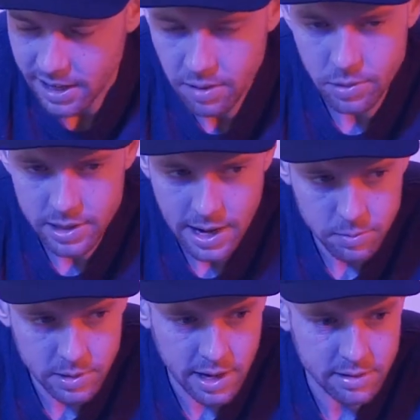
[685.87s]
really
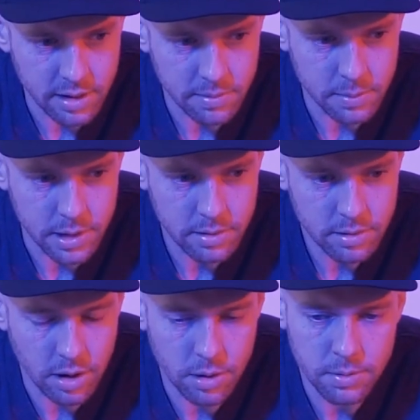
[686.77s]
help with that stuff, man.
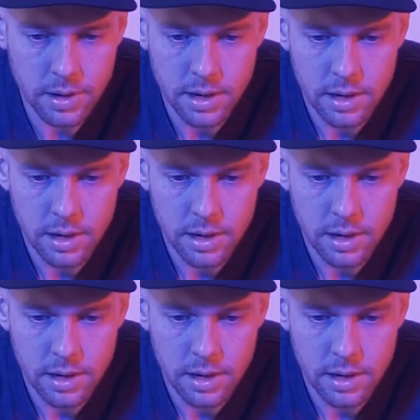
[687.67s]
So,